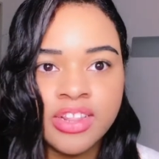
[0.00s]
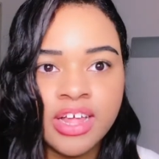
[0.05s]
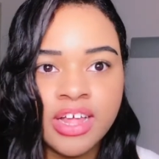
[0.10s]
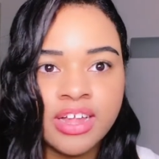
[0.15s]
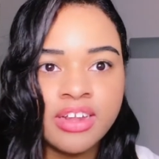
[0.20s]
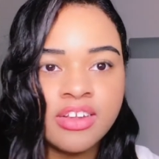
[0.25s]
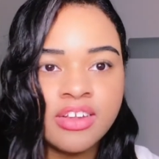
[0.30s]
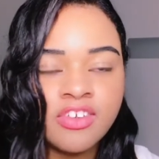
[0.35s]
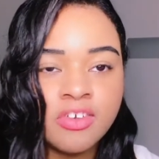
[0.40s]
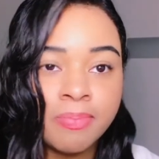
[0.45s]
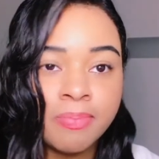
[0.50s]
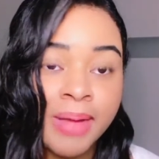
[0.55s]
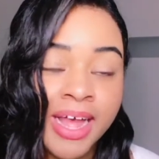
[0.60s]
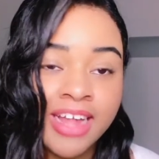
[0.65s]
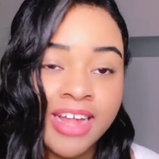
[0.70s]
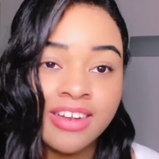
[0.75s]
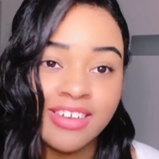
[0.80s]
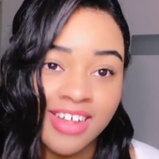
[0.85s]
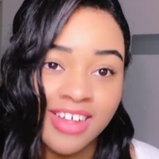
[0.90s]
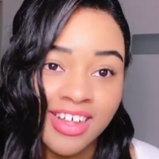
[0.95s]
that
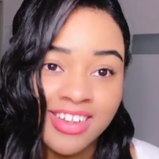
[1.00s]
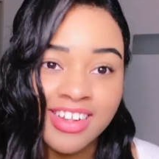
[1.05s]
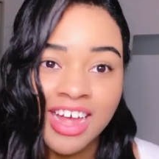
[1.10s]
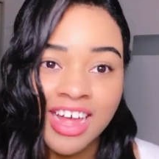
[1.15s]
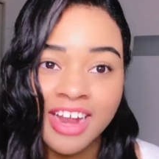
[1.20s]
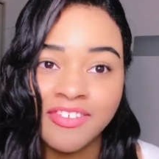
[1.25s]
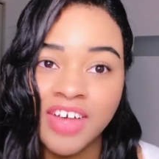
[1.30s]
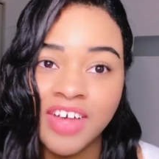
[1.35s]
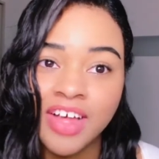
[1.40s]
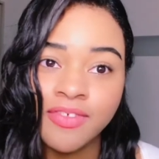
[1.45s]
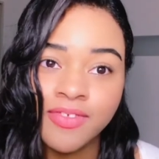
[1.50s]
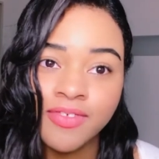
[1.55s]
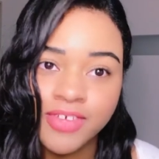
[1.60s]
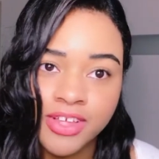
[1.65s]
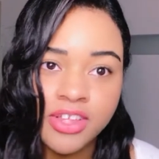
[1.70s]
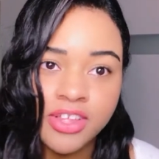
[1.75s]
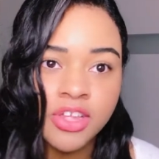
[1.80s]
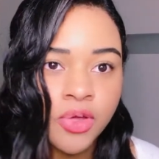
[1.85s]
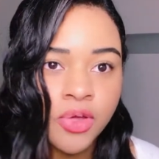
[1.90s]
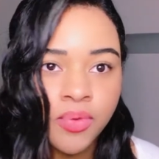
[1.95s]
Japan does kind of have
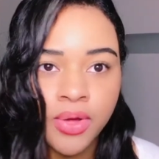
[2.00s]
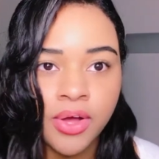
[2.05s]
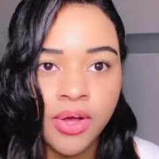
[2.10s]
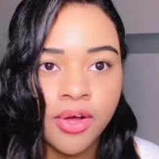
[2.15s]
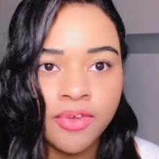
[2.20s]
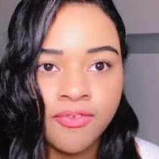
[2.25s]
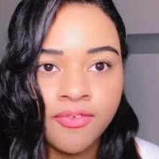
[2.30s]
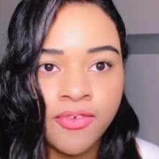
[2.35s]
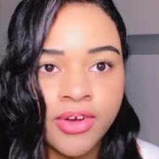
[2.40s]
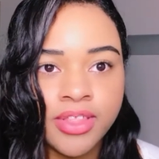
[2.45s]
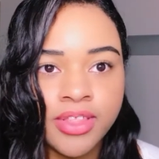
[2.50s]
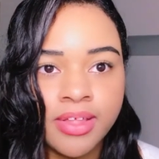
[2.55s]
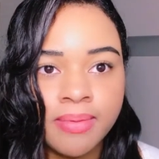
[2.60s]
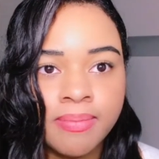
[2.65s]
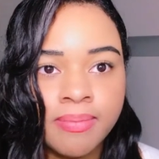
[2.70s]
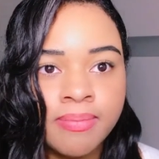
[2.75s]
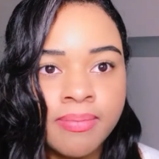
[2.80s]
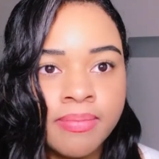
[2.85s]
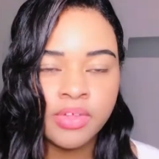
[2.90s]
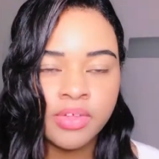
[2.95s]
good going on for them.